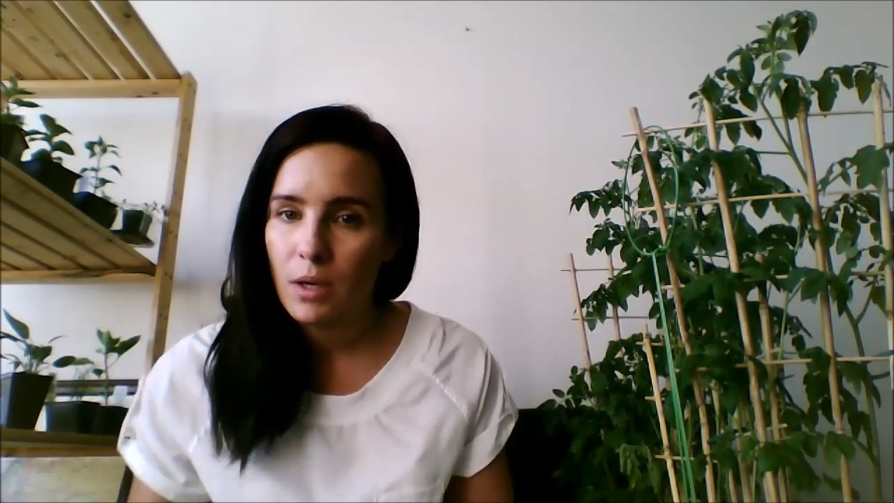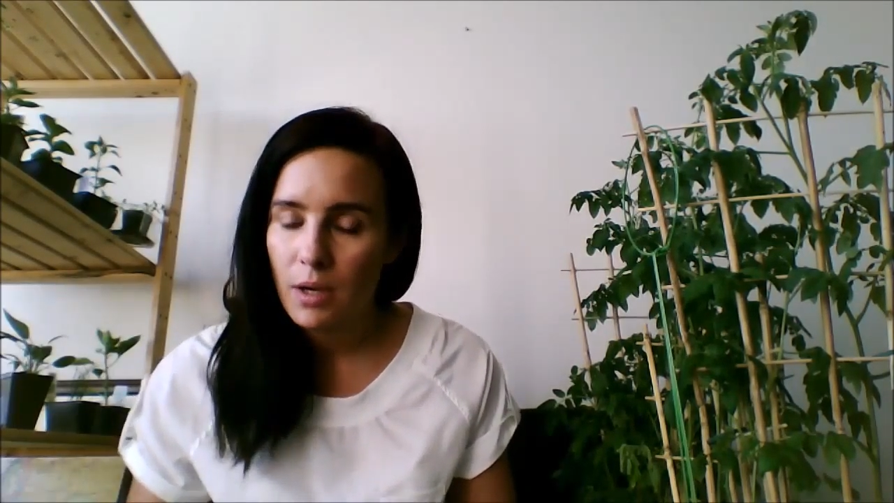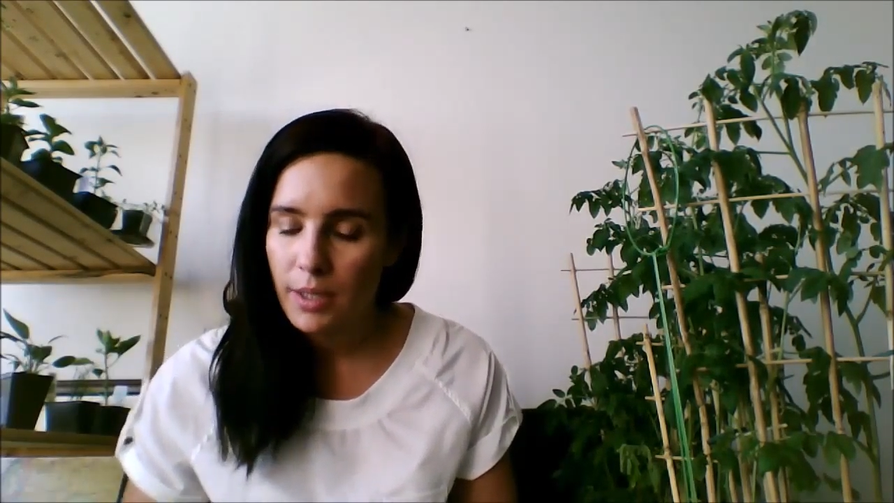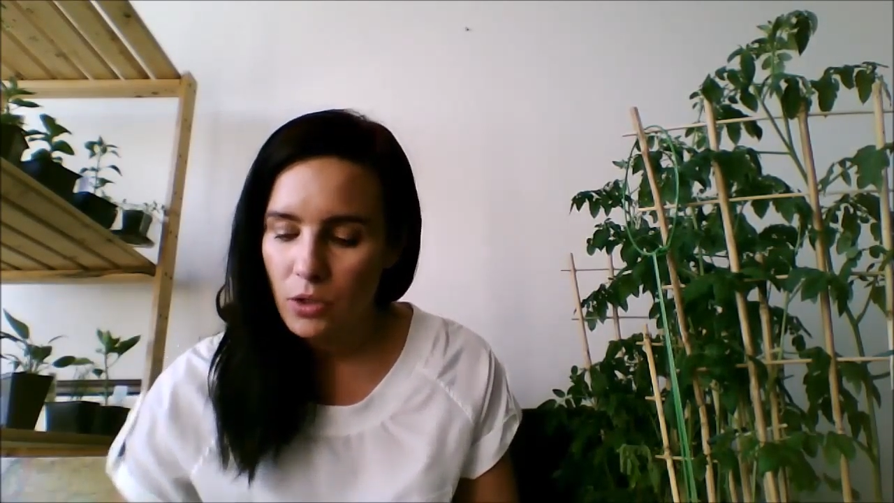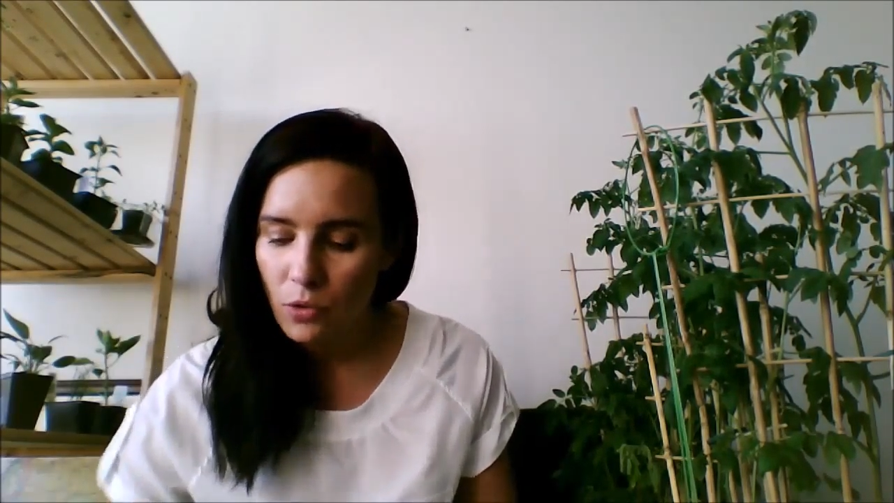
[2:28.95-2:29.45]

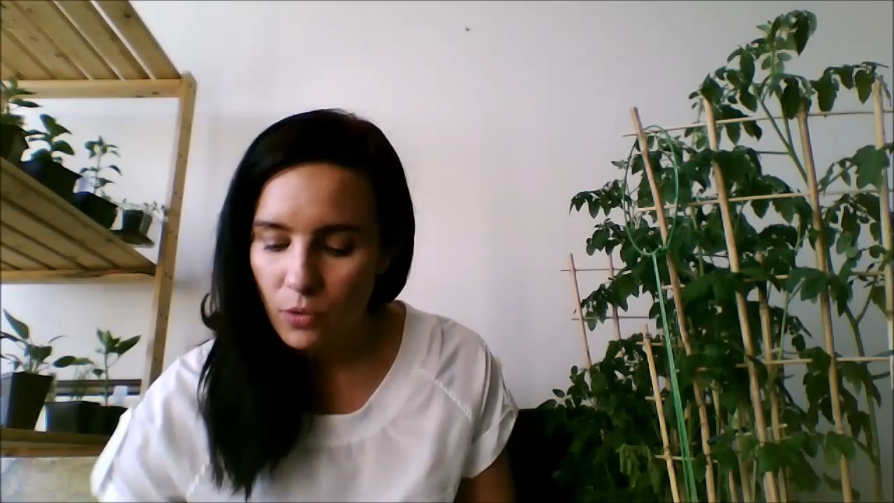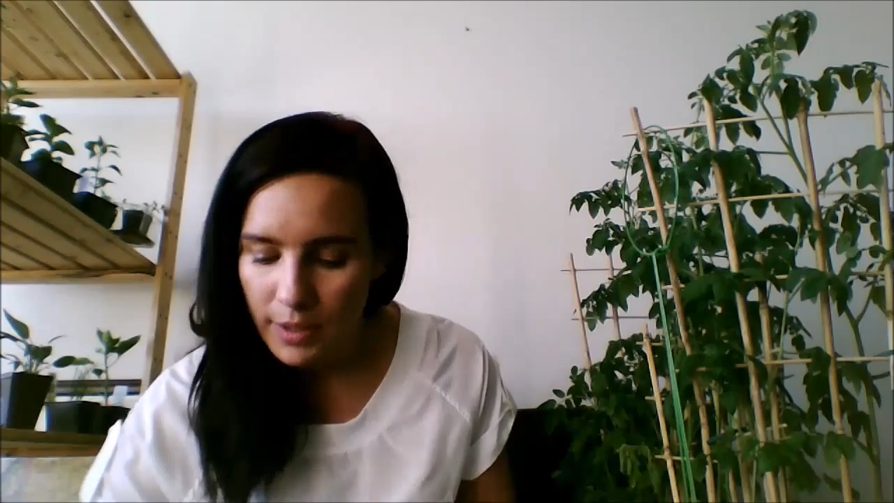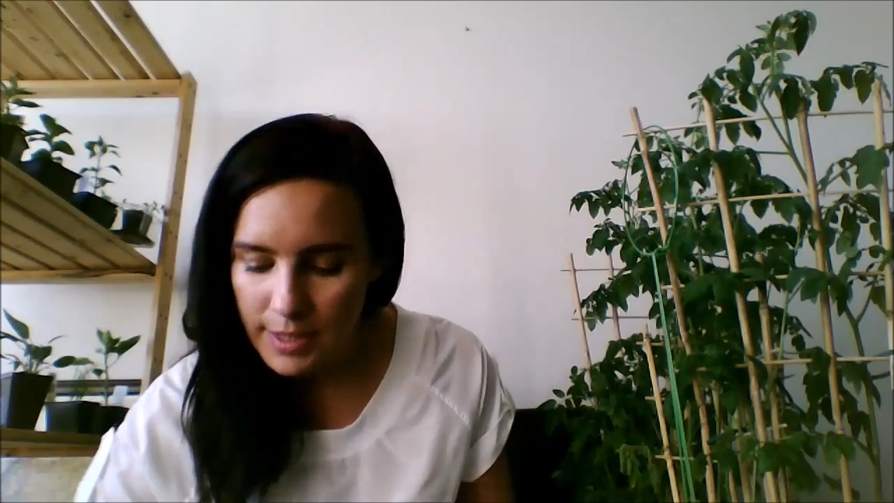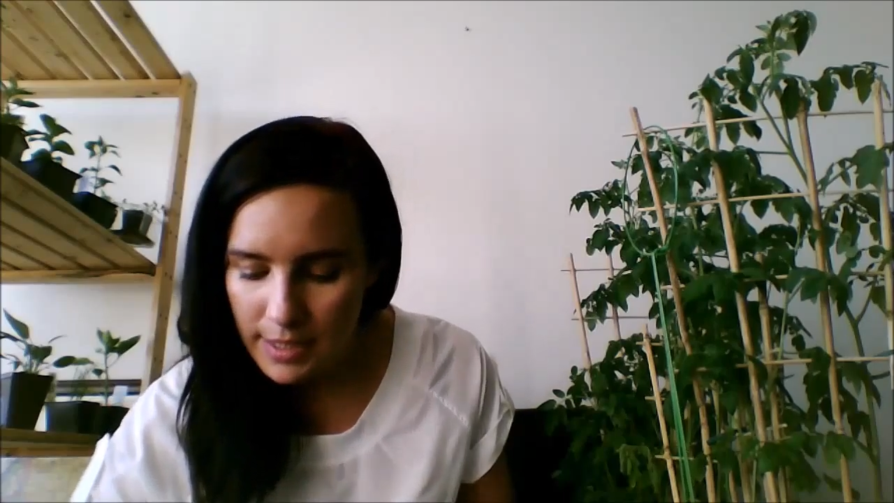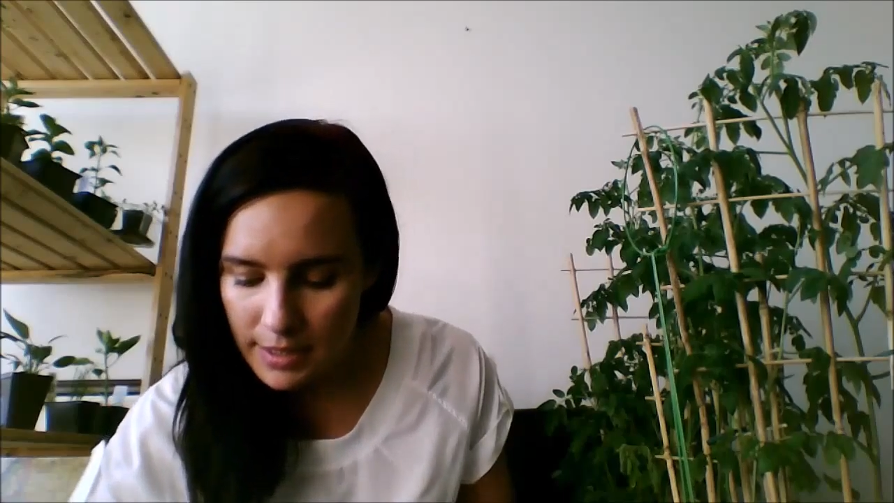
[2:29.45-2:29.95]
along in your
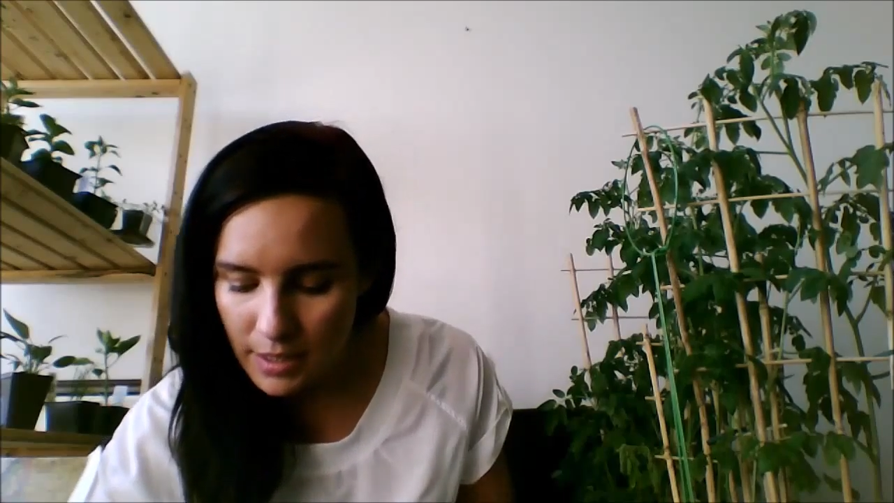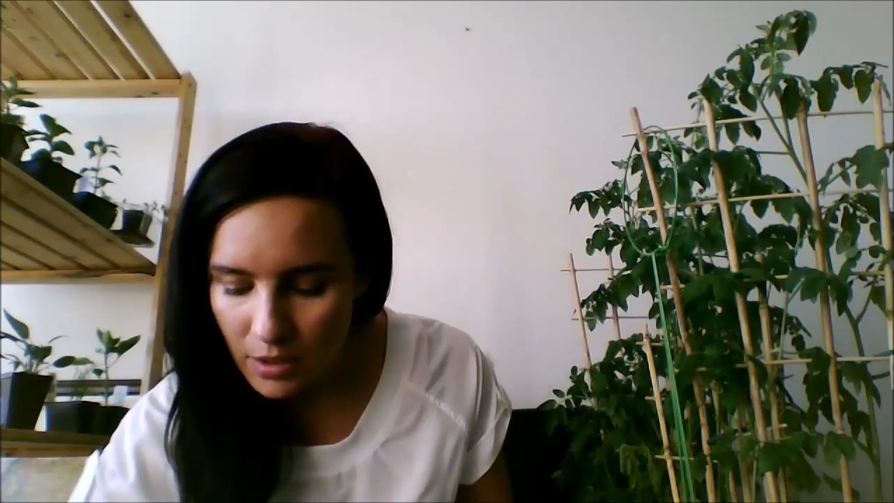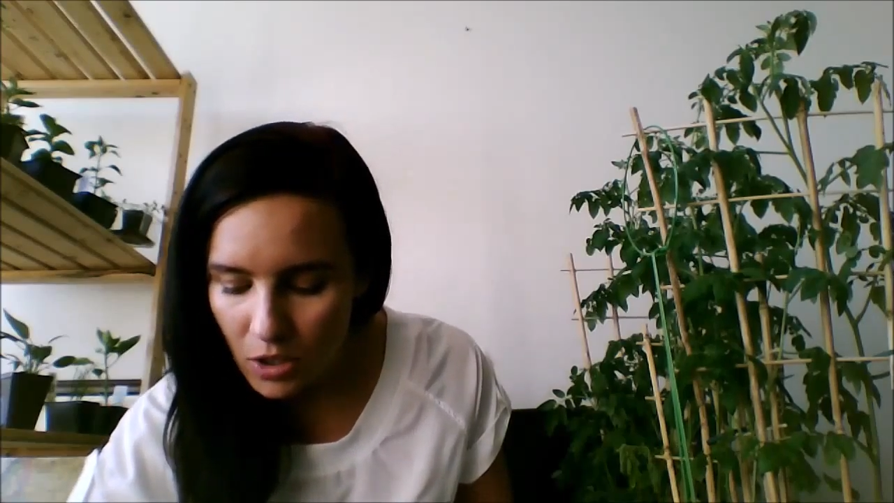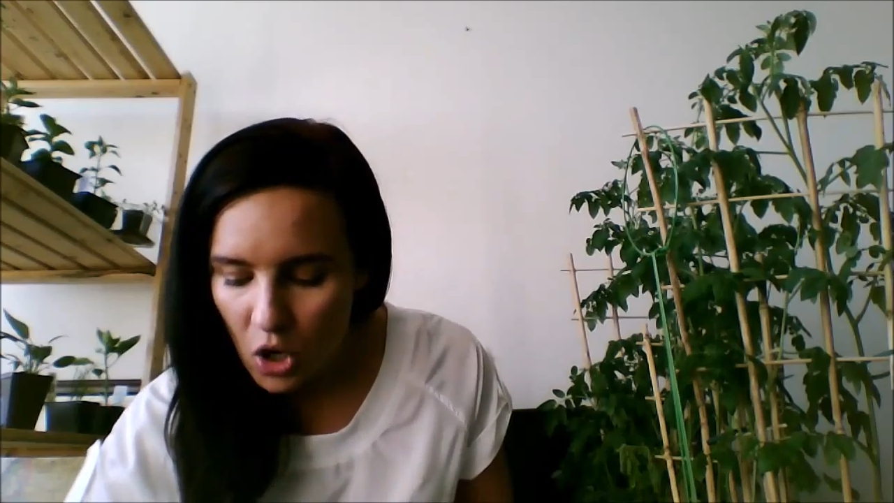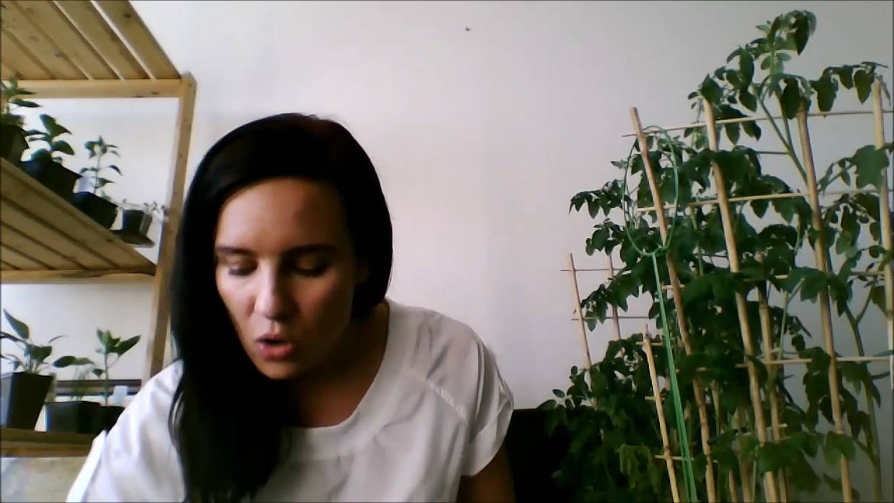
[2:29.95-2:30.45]
growing season,